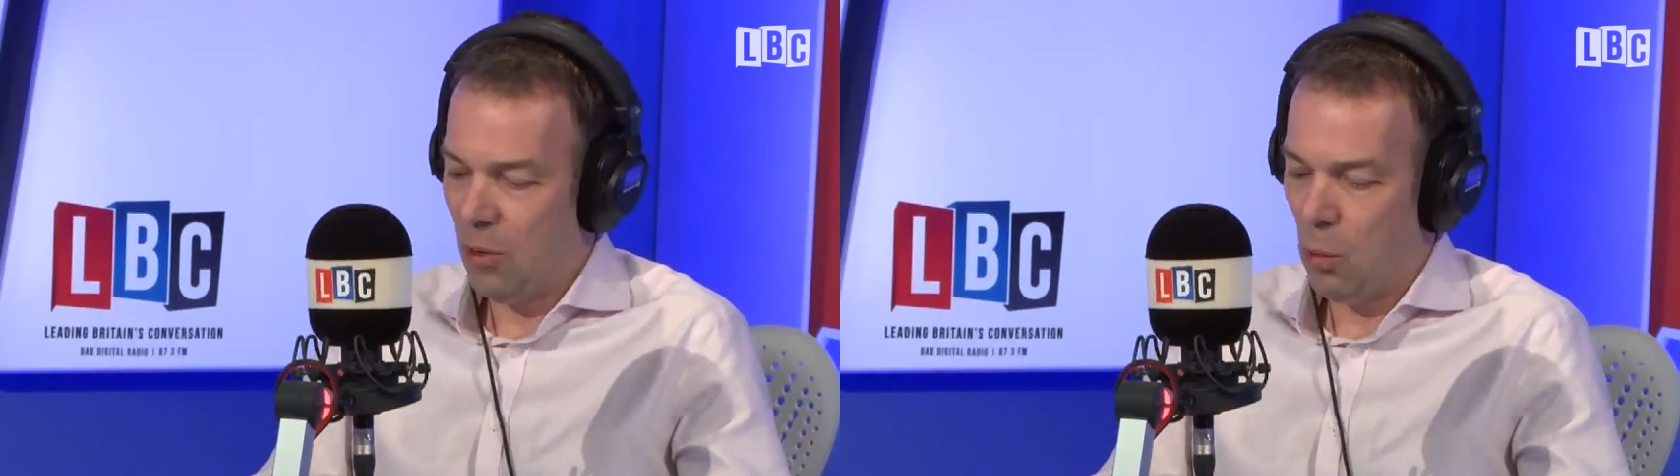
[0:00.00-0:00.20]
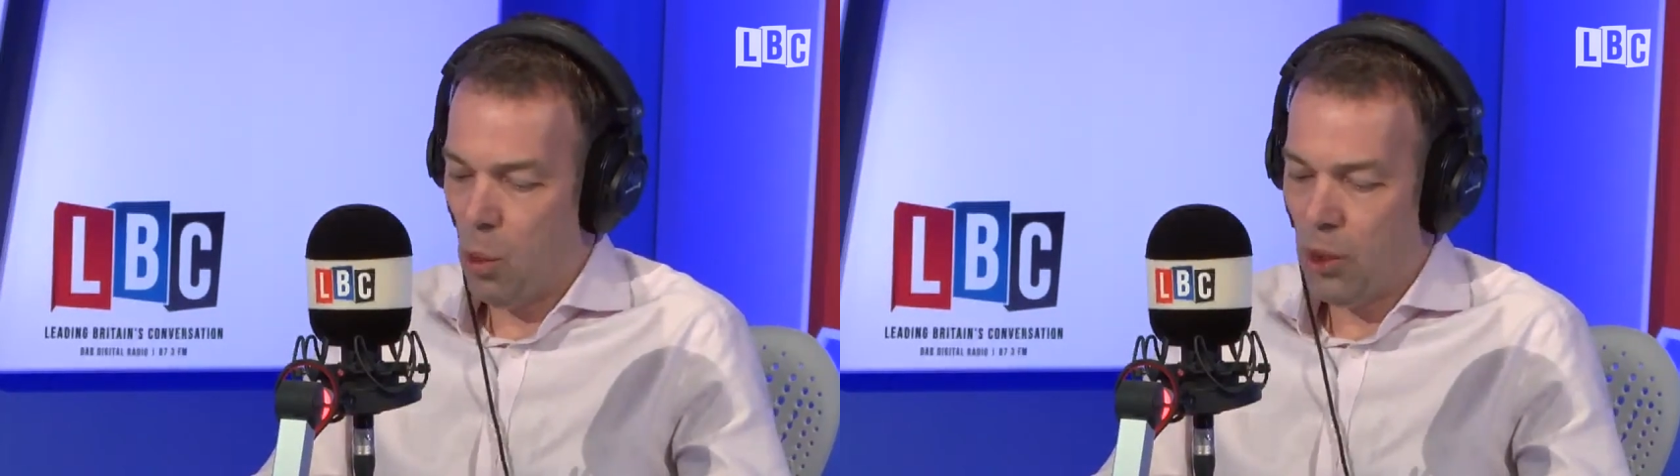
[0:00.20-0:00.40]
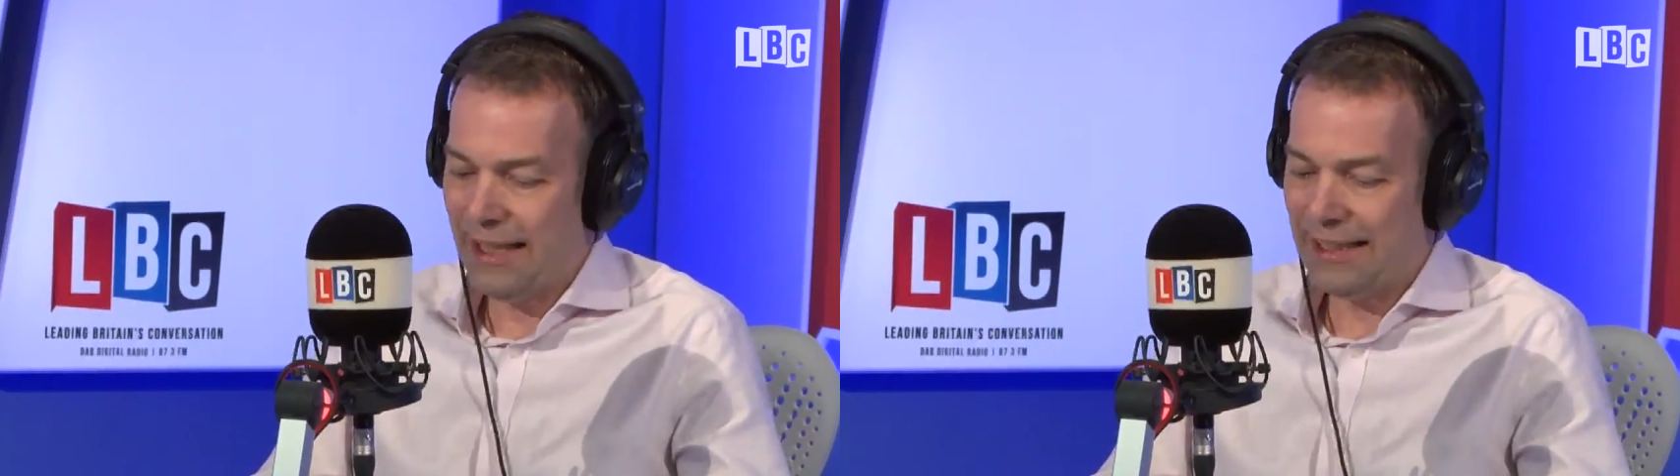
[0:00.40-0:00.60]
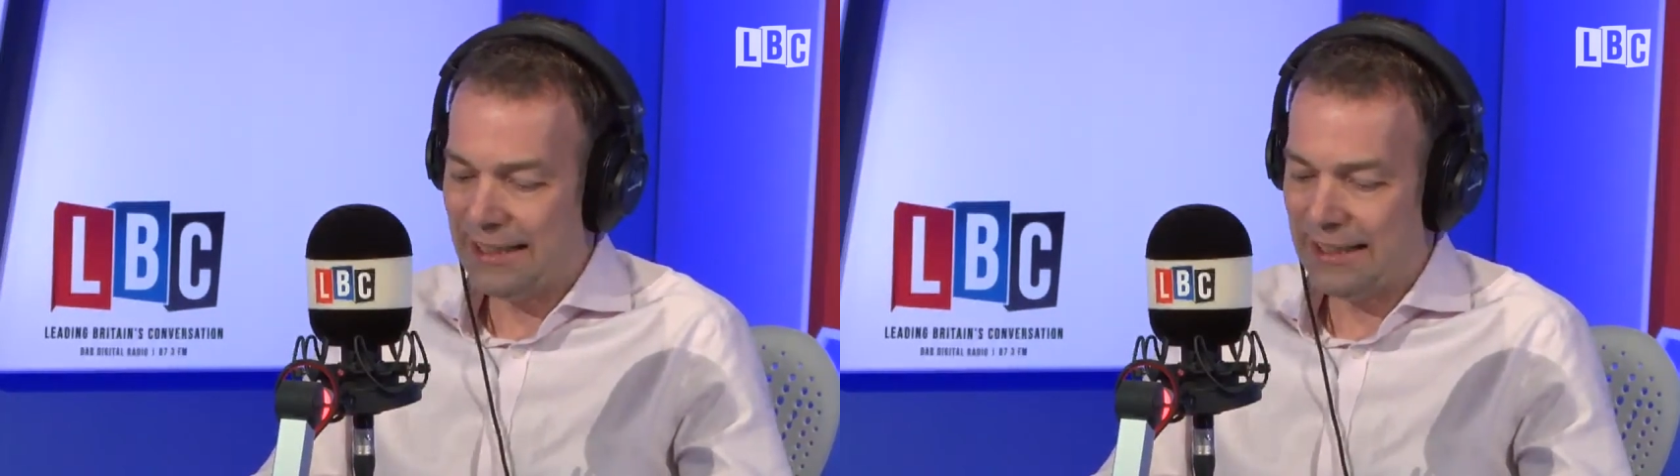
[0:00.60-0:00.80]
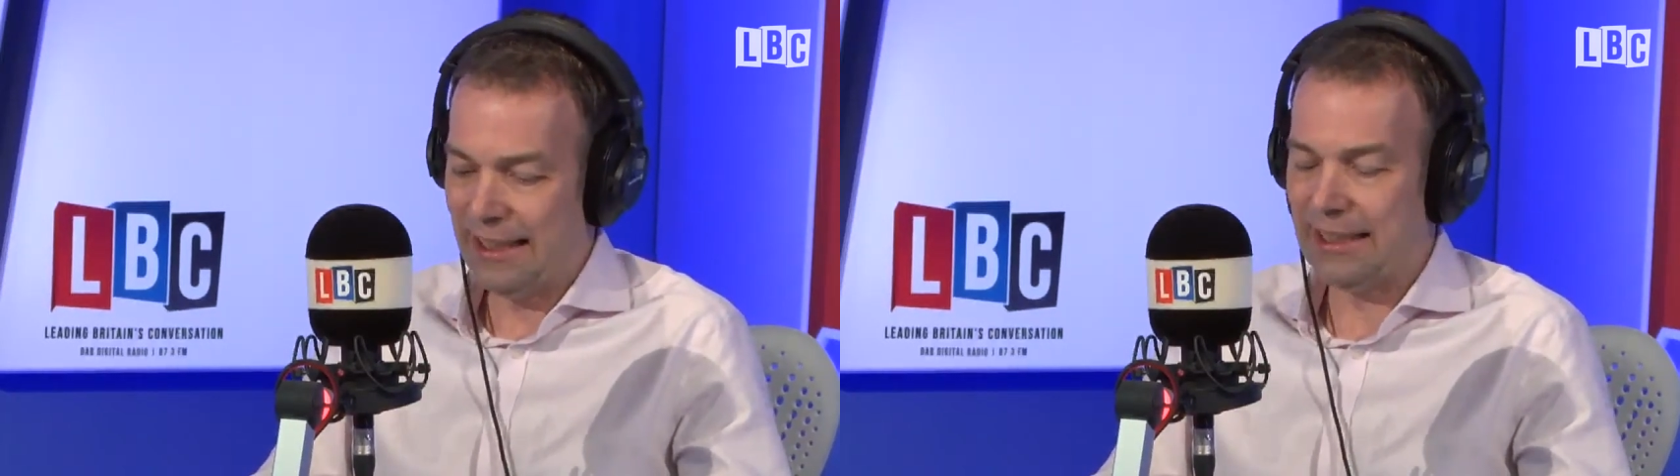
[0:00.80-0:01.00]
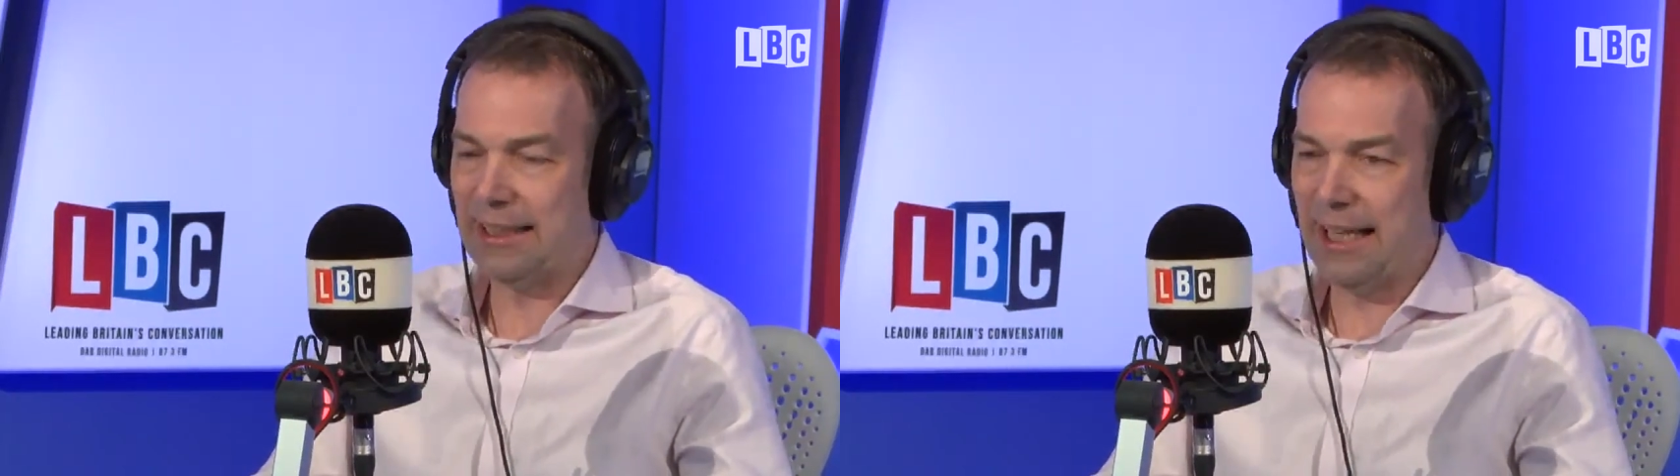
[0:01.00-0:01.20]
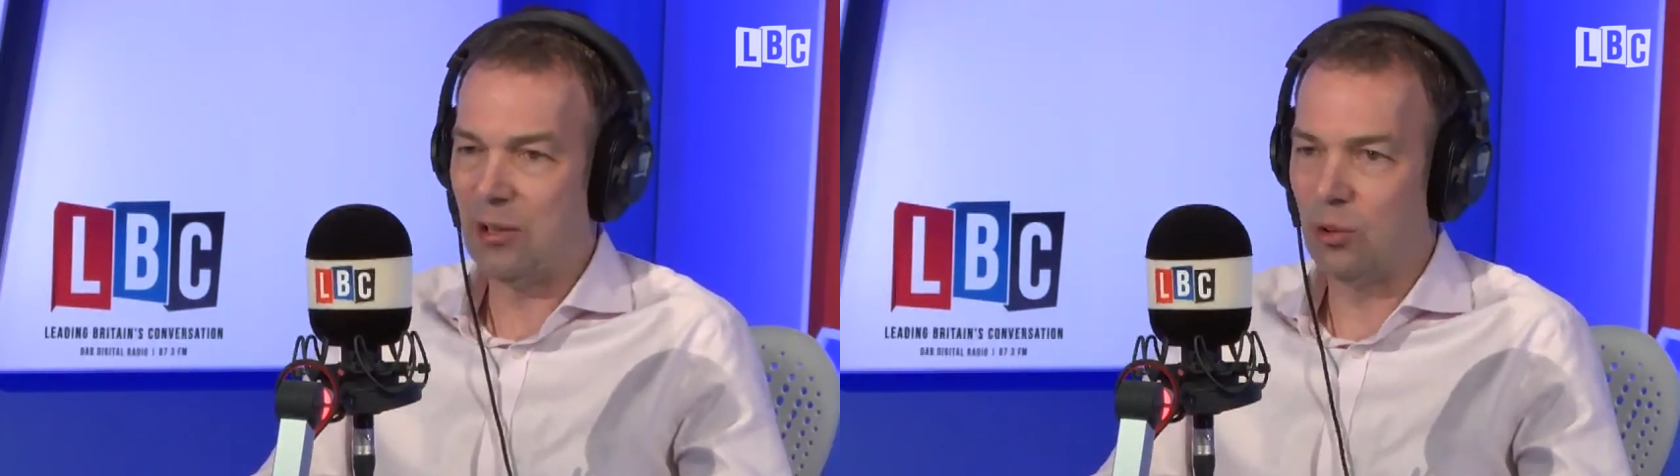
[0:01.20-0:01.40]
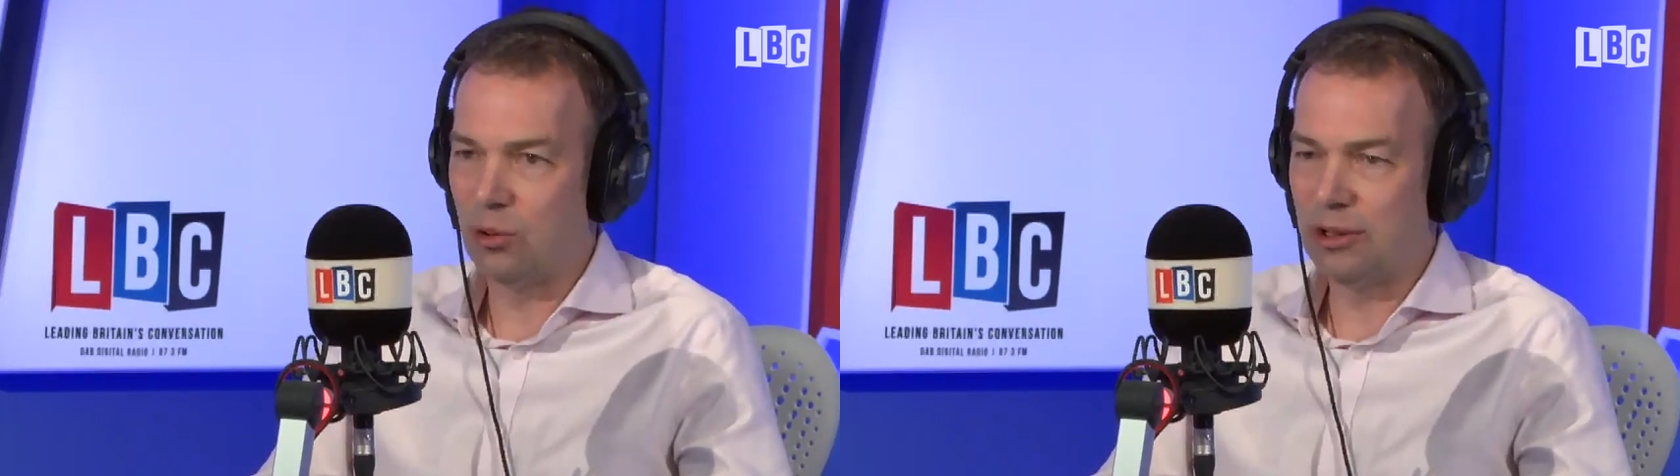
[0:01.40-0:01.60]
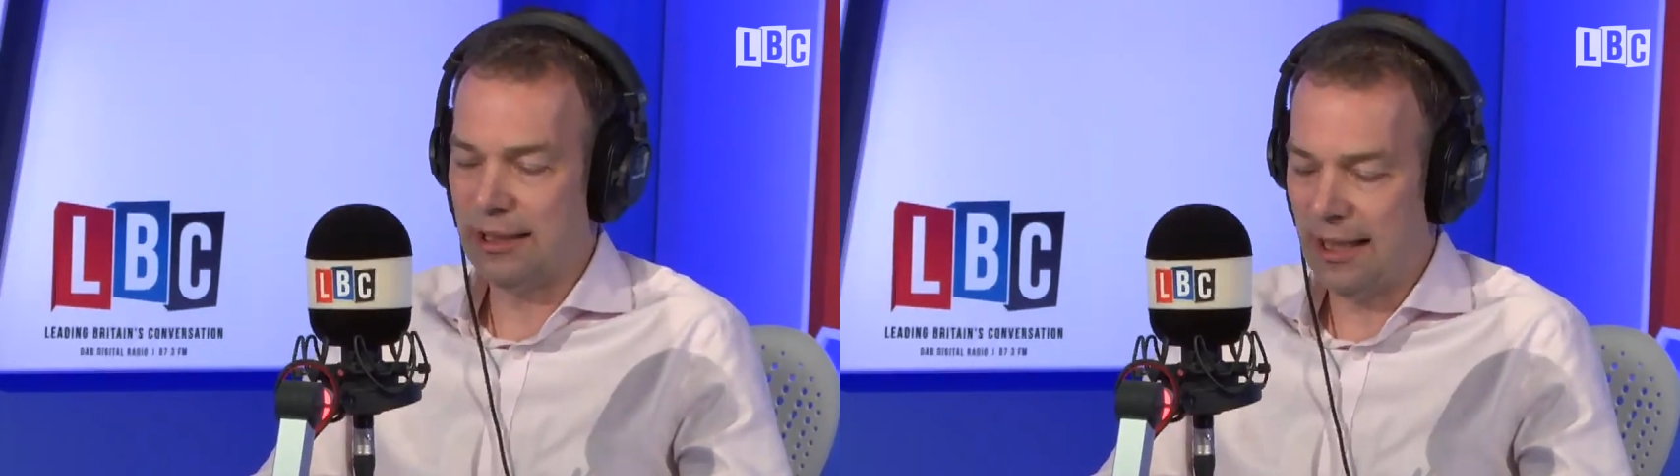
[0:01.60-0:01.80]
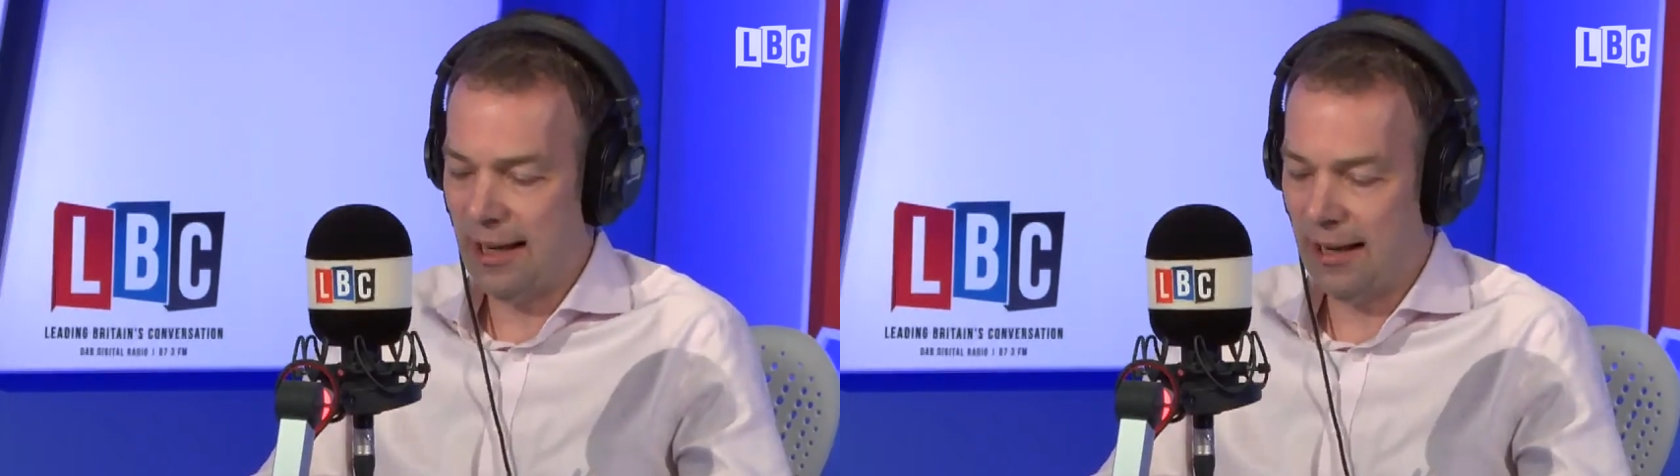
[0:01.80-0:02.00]
1 in 6
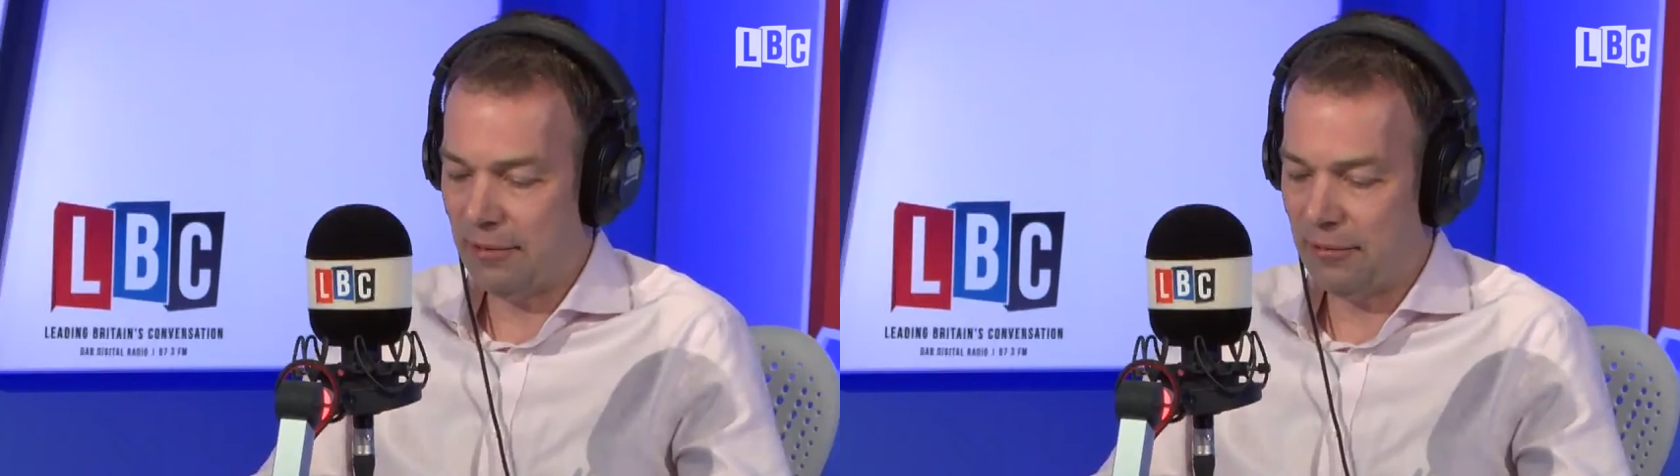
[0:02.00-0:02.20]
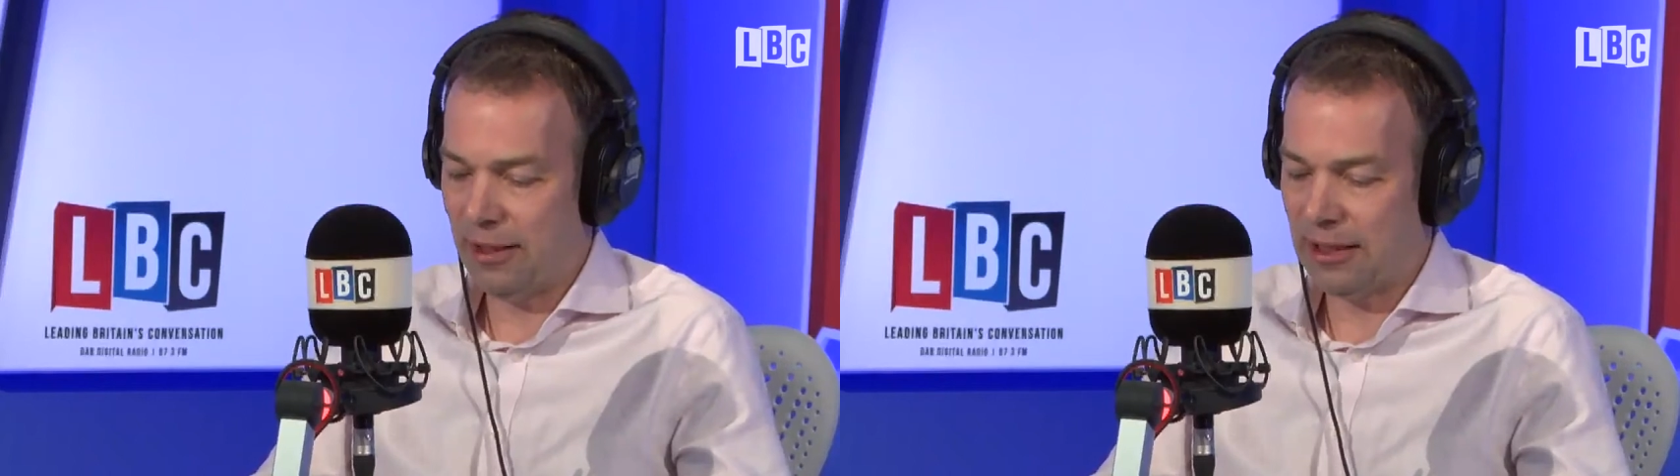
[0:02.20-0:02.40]
landlords have